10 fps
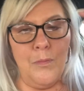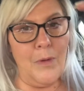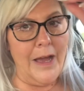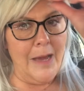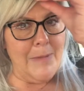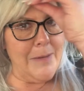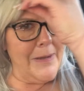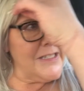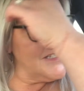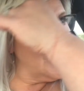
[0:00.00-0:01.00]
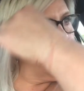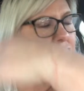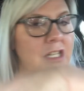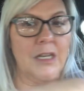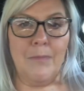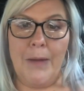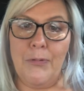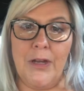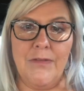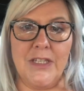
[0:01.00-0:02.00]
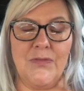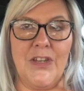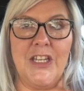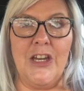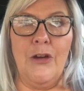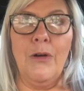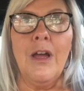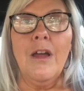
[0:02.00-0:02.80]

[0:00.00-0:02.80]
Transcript: why I made my decision in my previous video.